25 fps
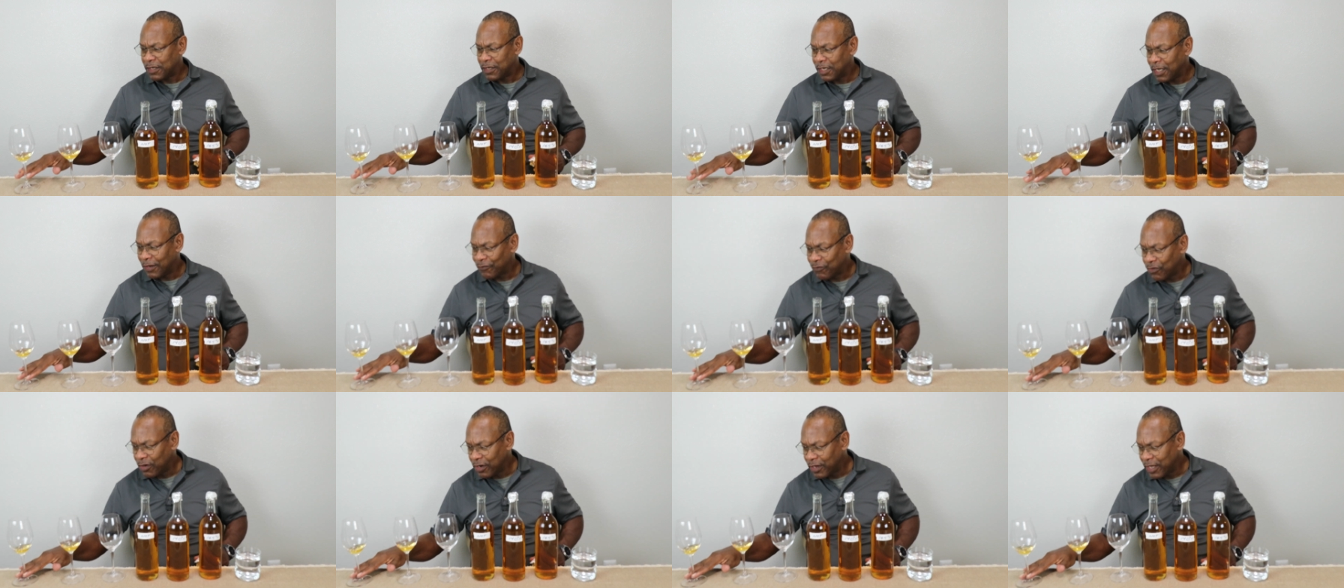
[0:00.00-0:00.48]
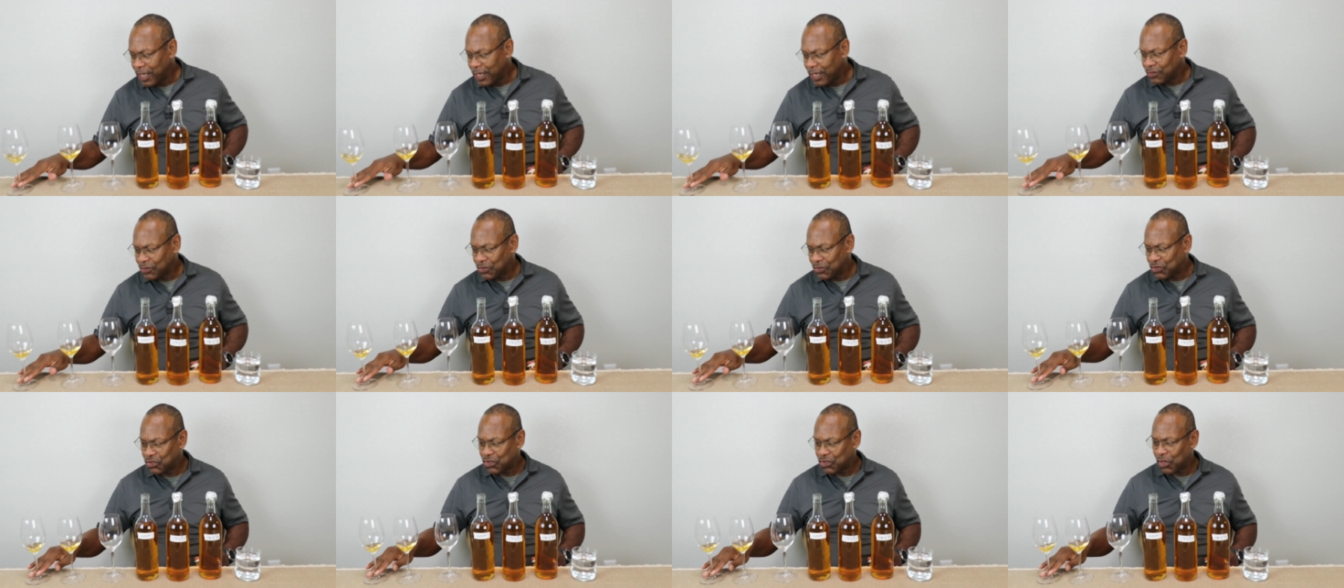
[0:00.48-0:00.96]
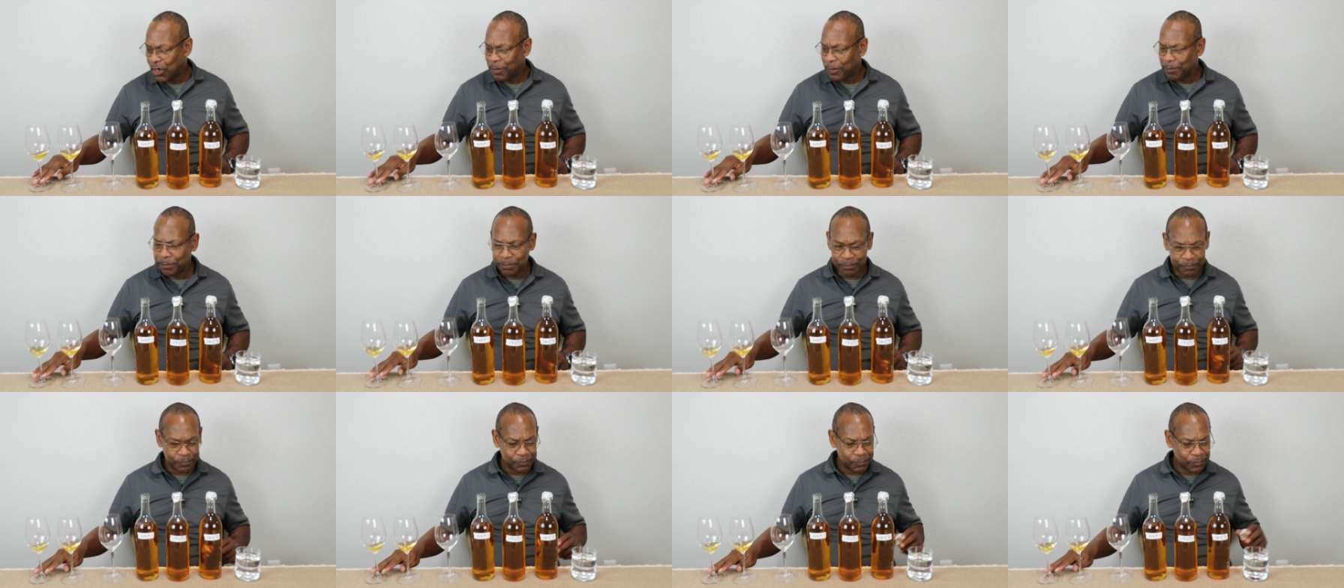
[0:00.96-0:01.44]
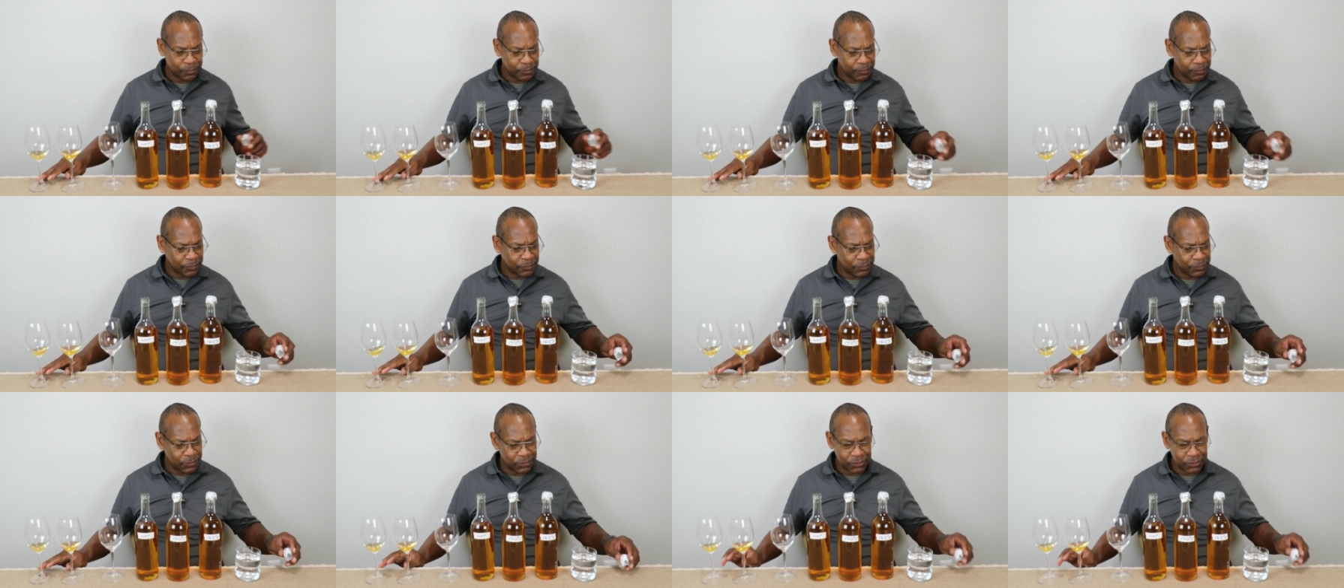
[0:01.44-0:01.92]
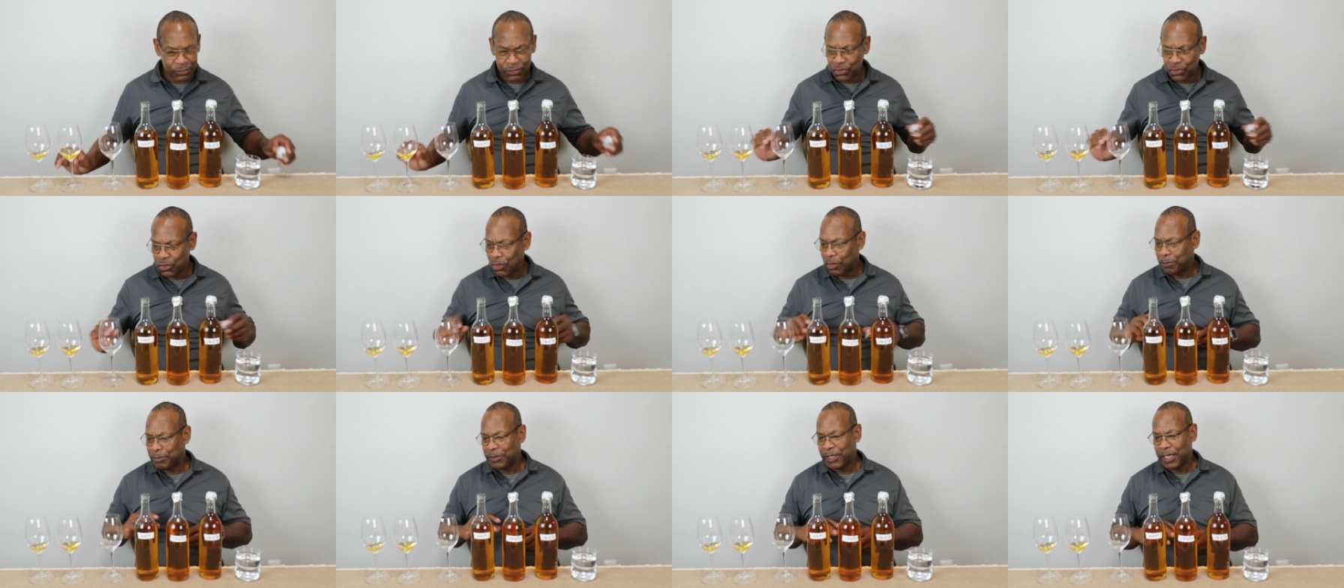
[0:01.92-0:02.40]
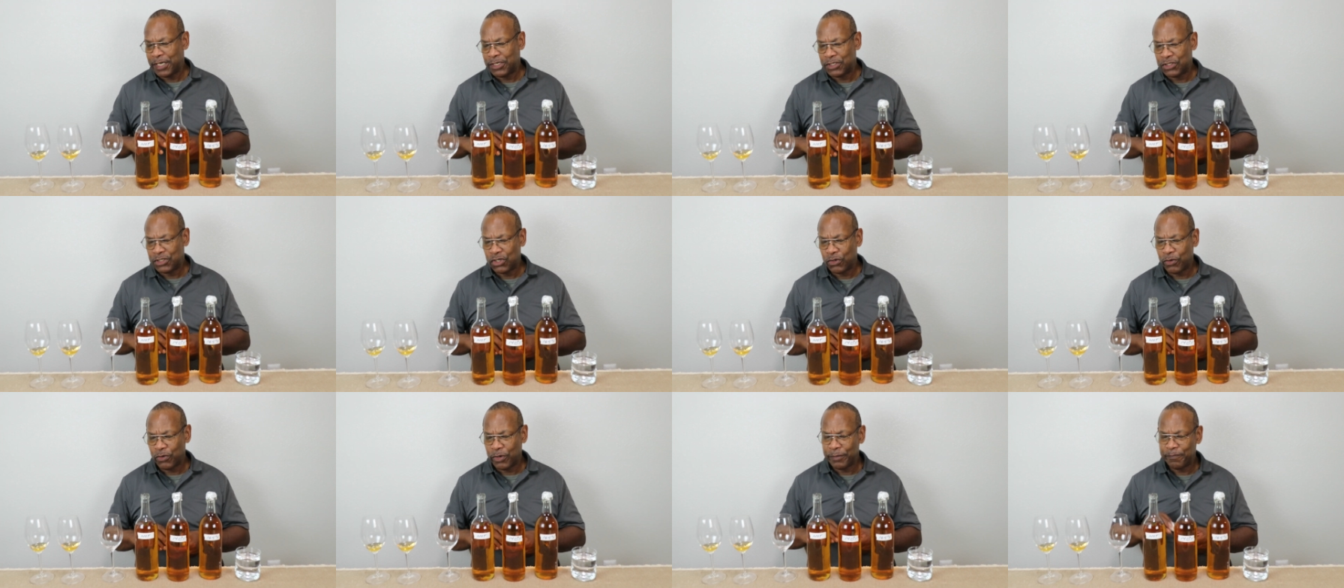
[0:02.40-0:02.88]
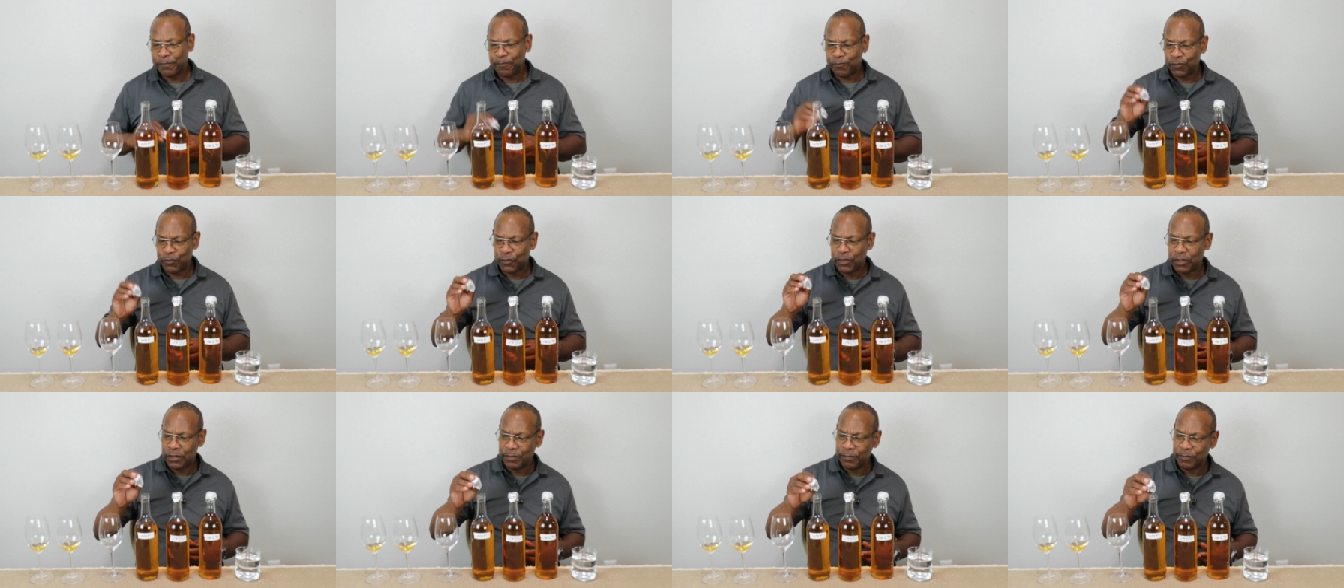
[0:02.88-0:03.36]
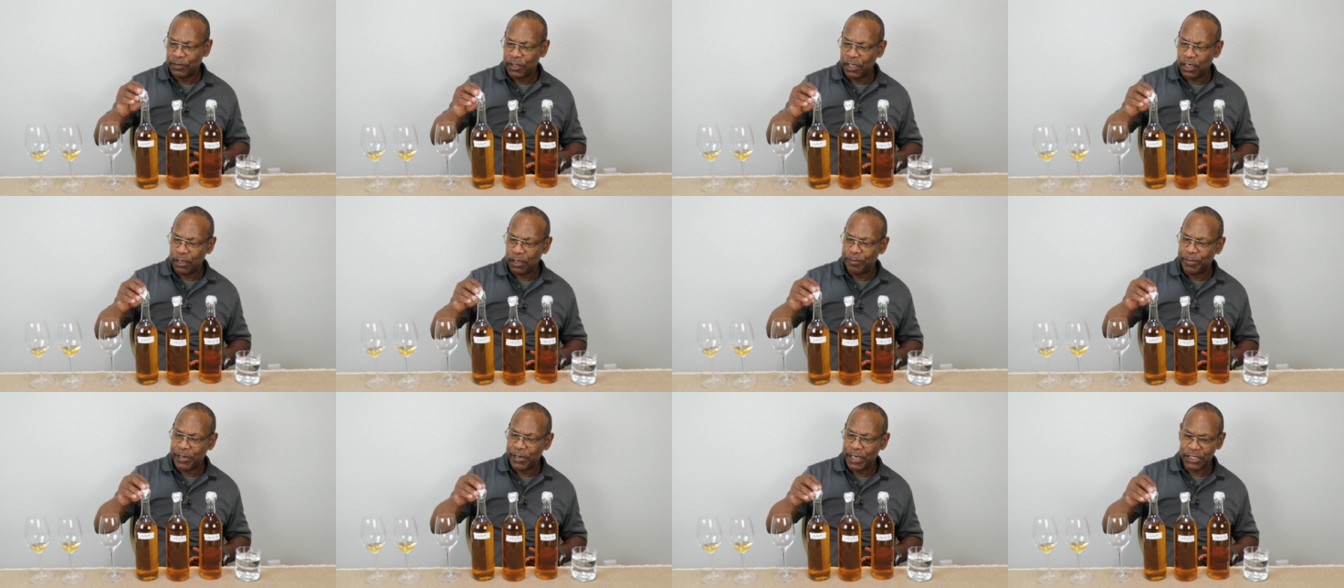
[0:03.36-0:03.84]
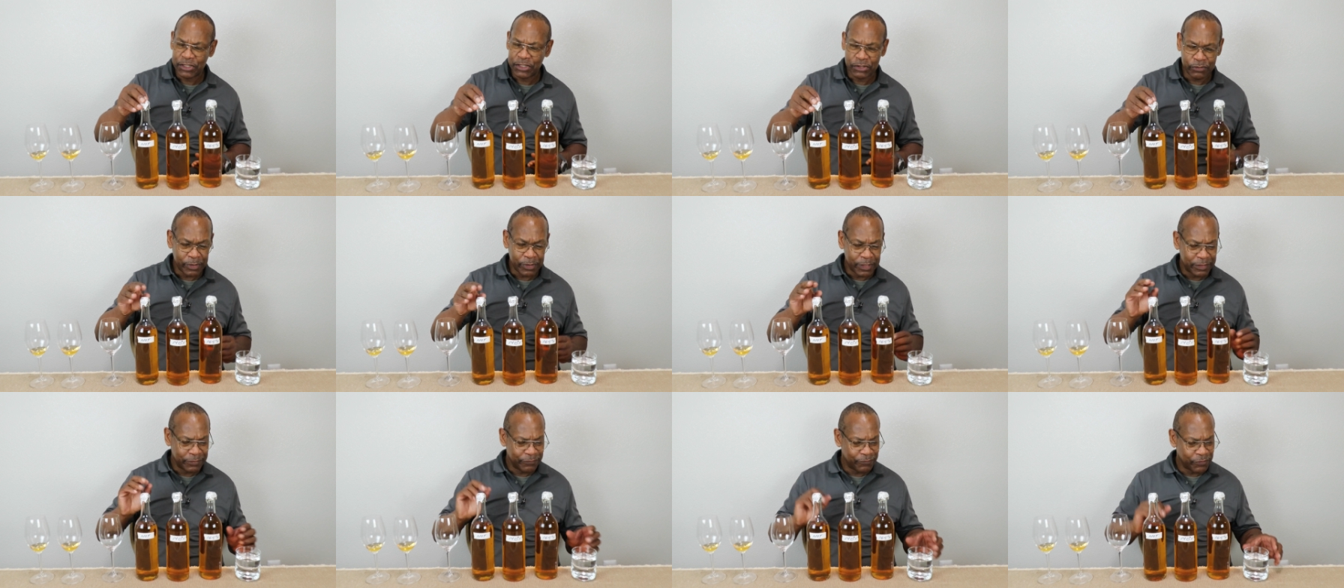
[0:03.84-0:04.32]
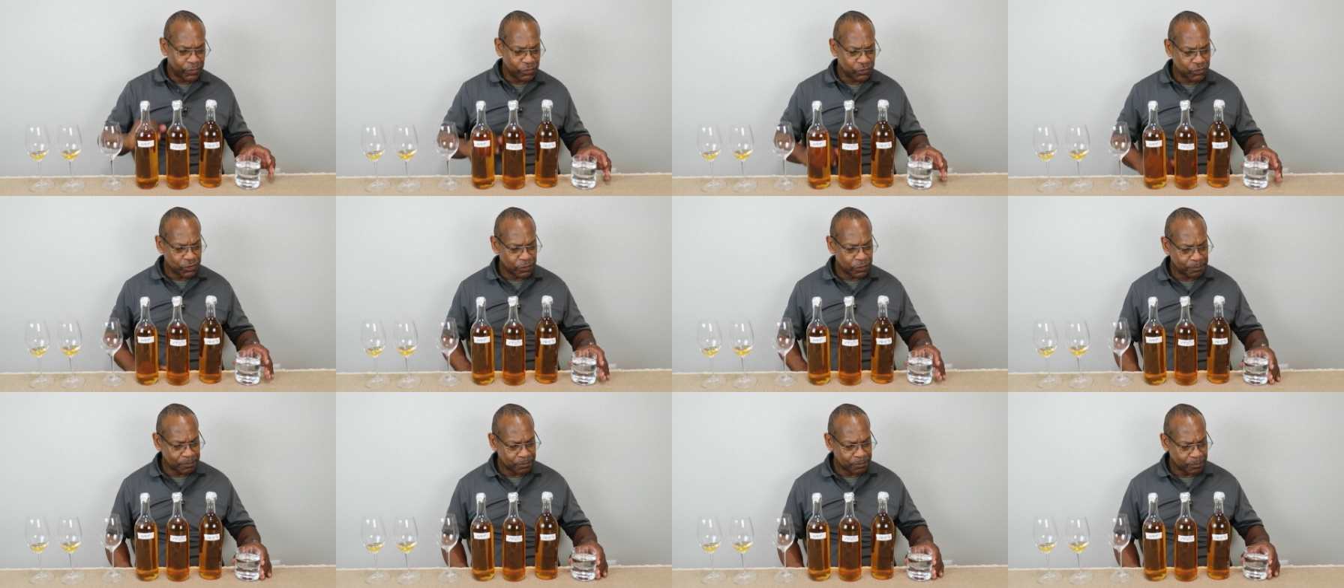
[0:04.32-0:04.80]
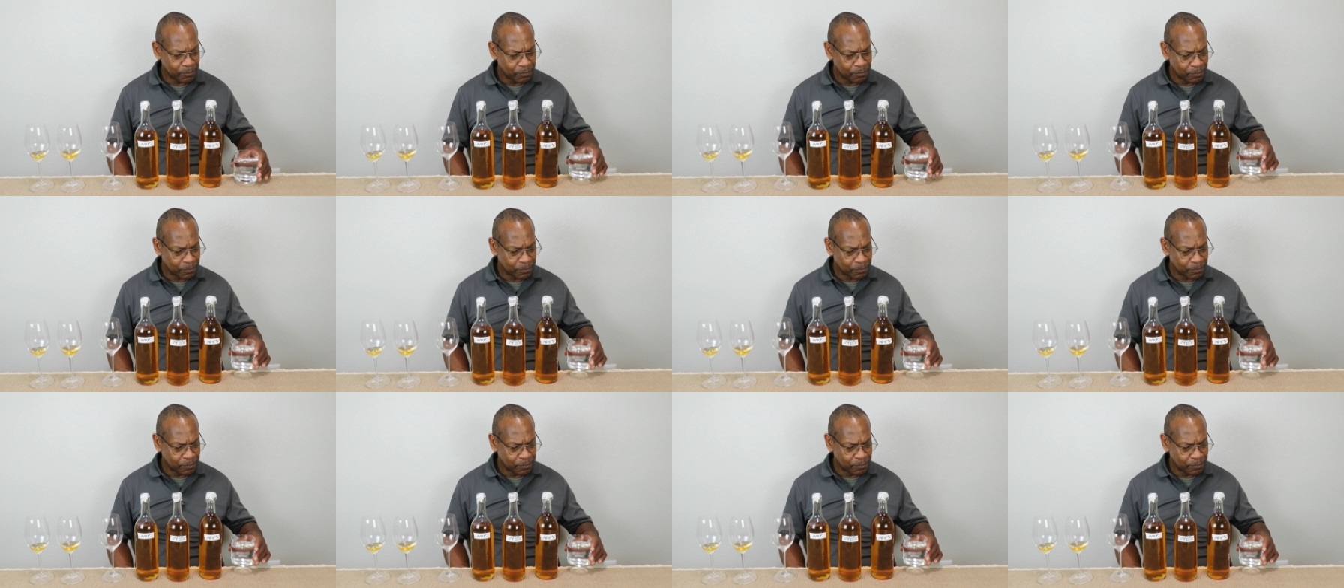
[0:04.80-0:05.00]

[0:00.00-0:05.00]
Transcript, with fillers: Definitely has a sharp taste to it, the unpasteurized version.